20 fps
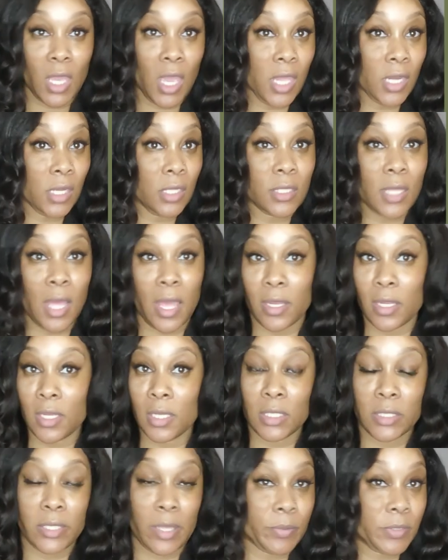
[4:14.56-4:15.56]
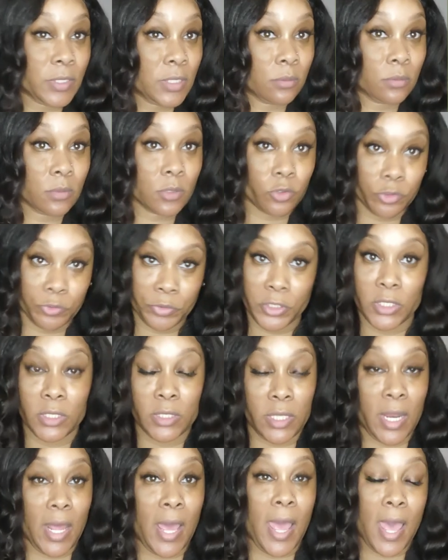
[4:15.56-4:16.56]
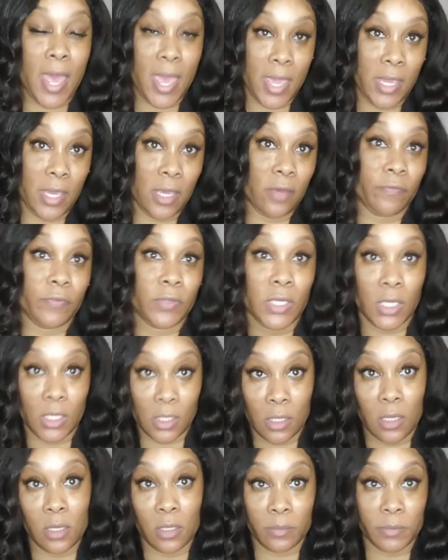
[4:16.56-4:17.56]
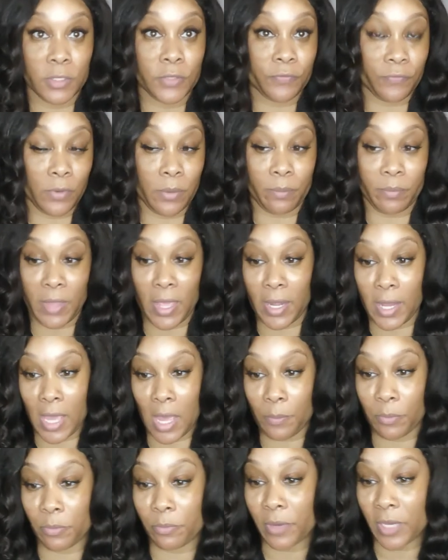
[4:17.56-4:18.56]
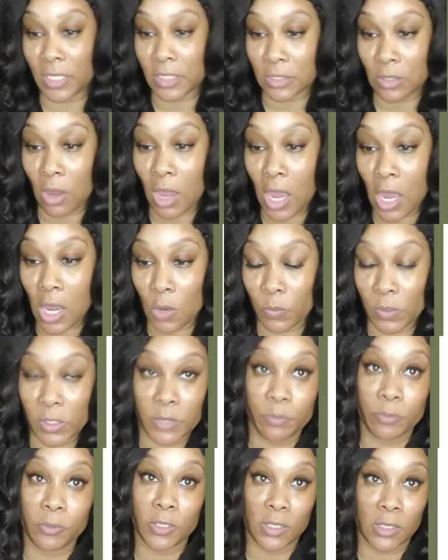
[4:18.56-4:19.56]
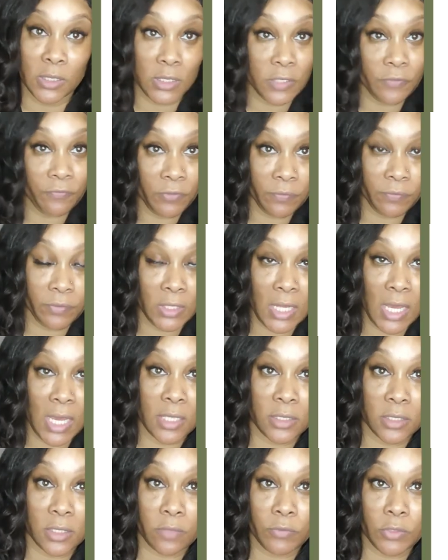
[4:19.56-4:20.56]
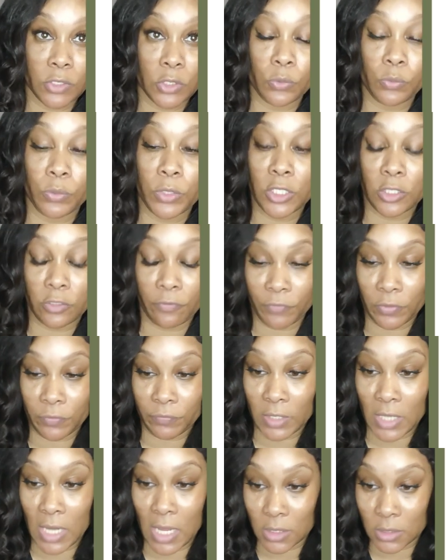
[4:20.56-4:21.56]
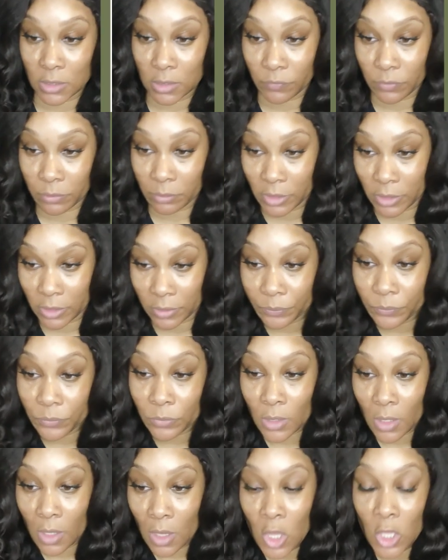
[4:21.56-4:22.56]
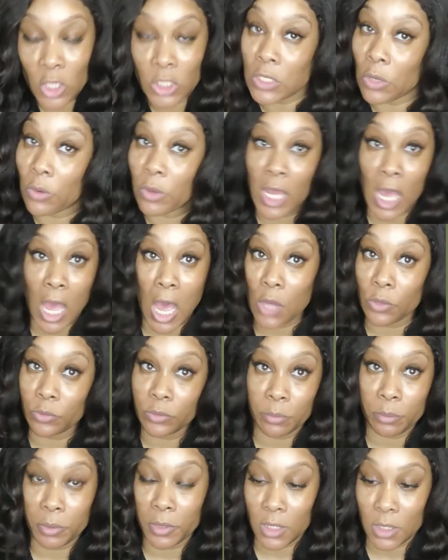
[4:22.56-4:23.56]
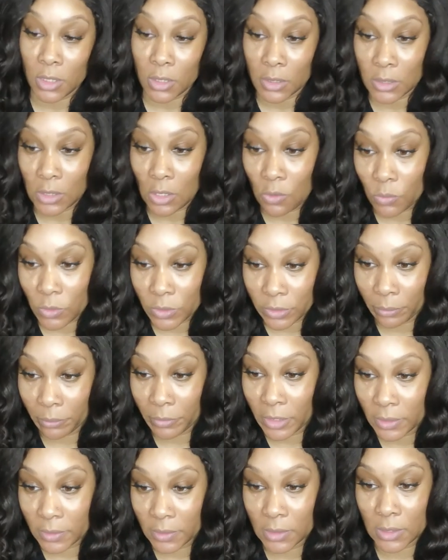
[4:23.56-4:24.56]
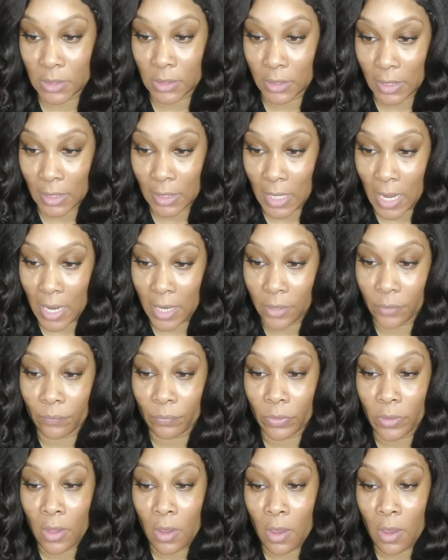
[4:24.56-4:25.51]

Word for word: any, type, any type of subscriptions that I have, it comes from that Apple Pay. So I always put at least $50 every two weeks or $50 every month. So it all depends on what the month's looking like.